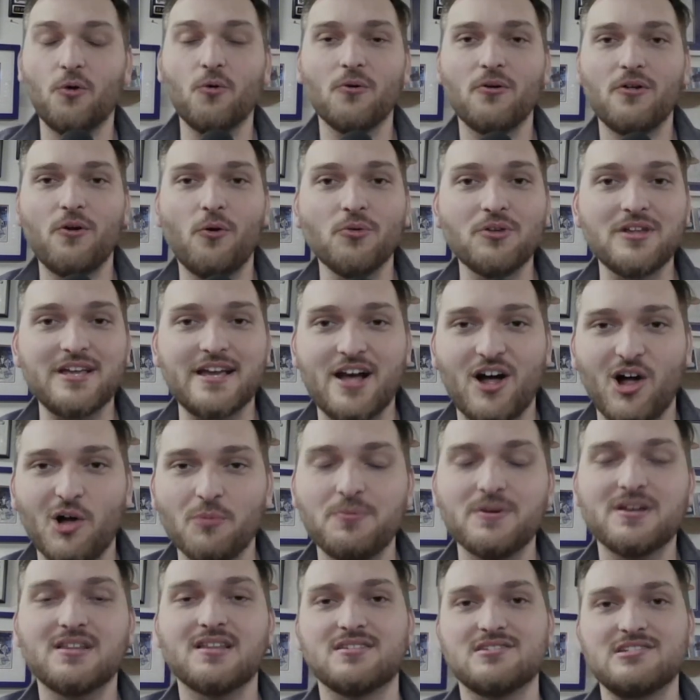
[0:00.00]
only
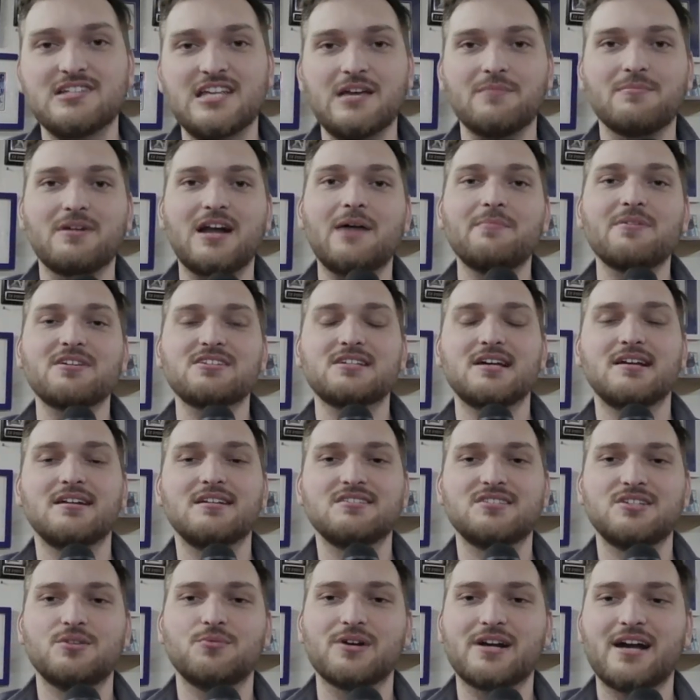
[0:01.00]
helping this team, and I'm excited to
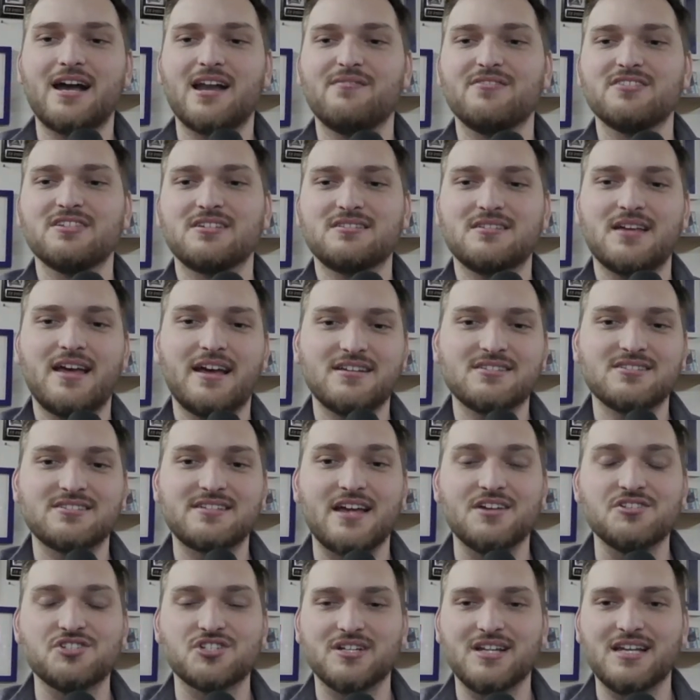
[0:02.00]
see what kind of
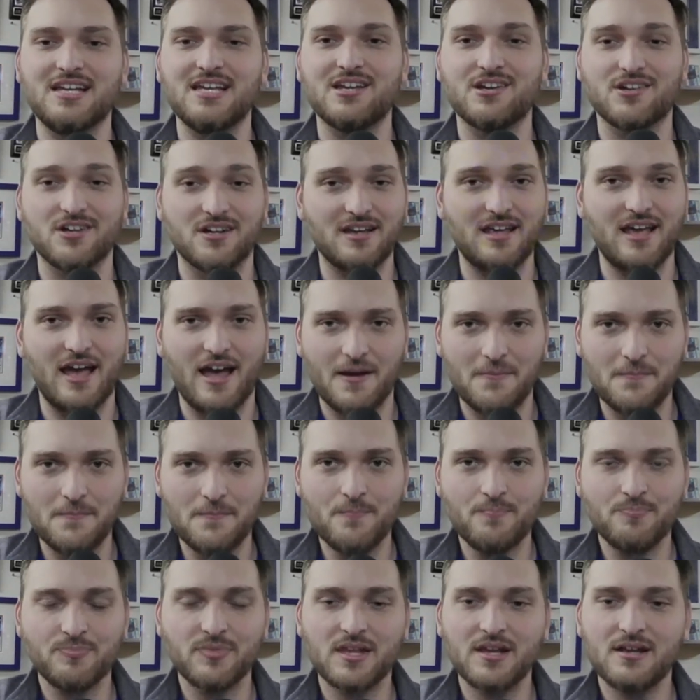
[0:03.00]
extension he could get.
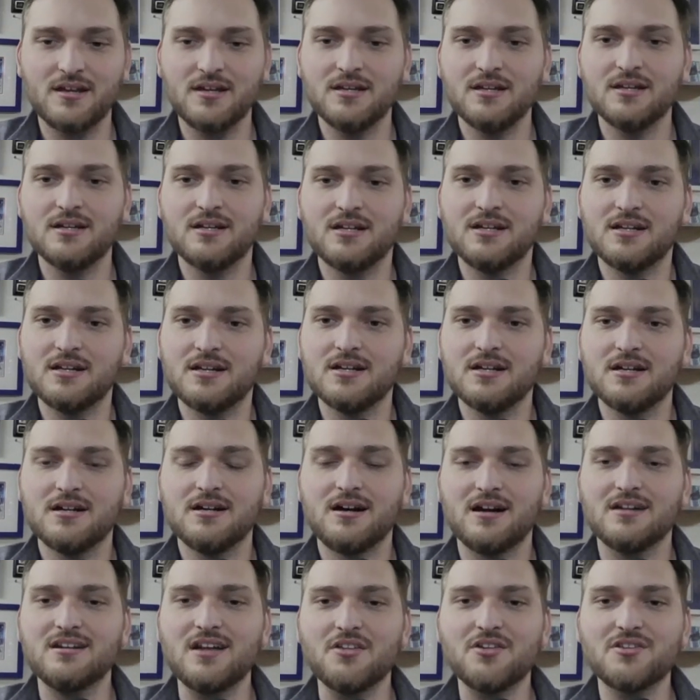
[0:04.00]

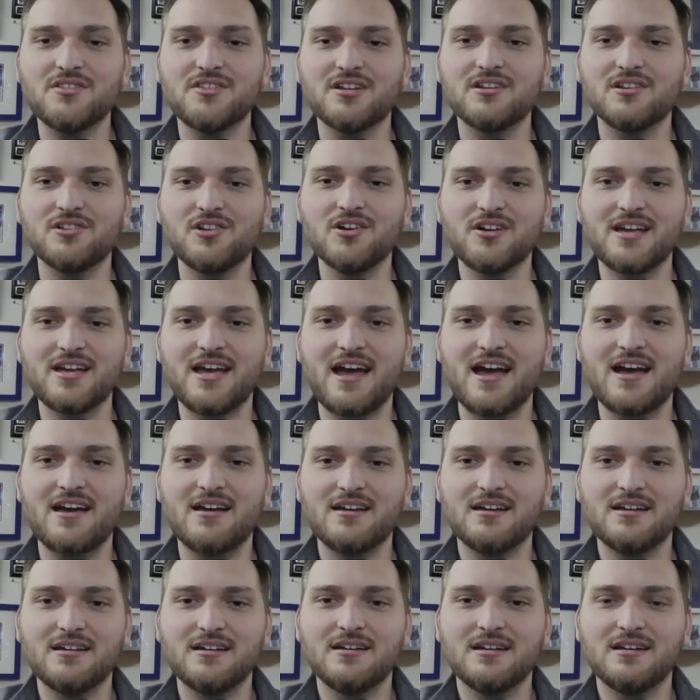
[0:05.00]
Another thing to look at
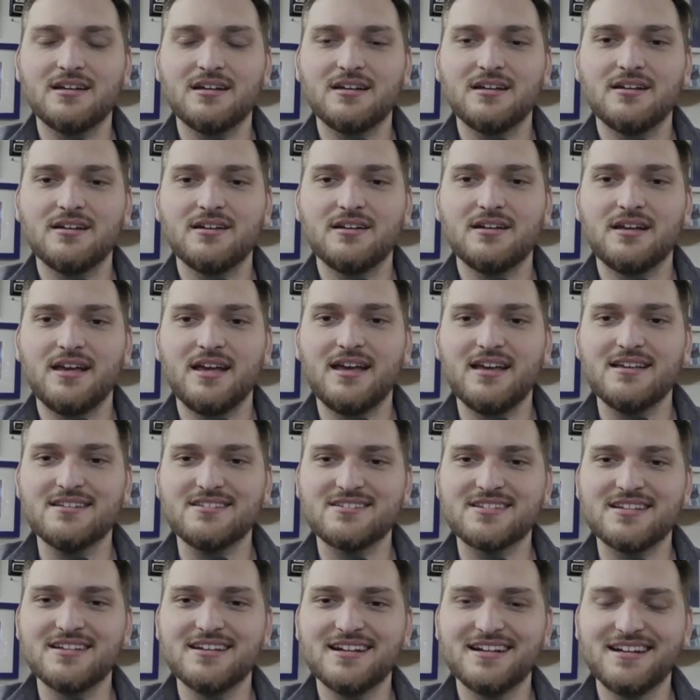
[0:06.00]

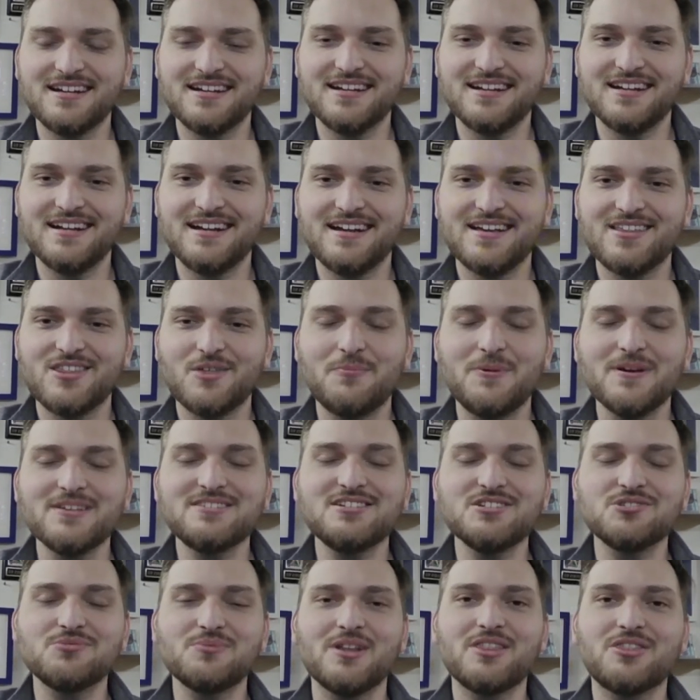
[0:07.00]
is the
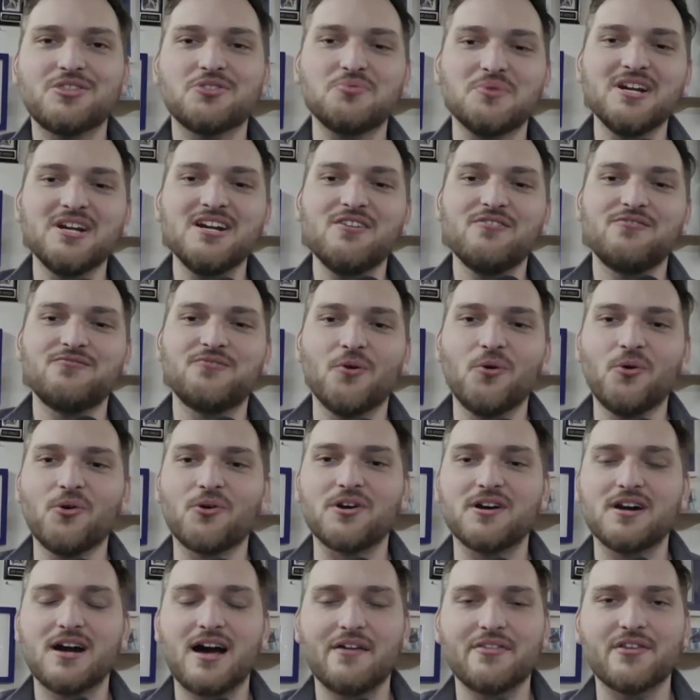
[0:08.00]
Pistons went
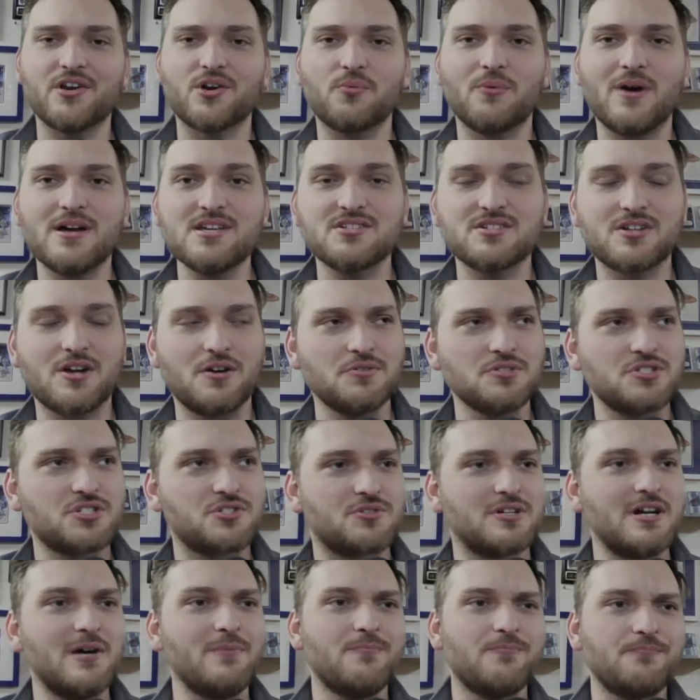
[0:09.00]
3-4 on their West Coast
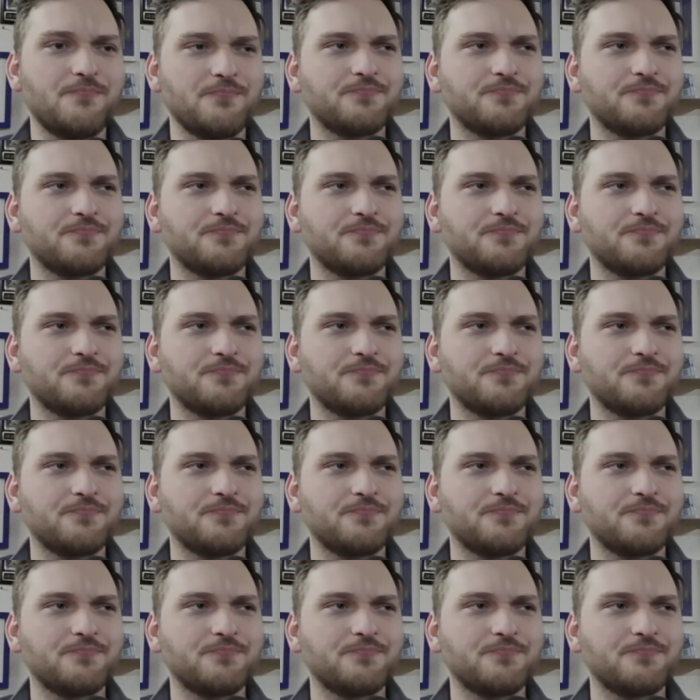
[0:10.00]
trip,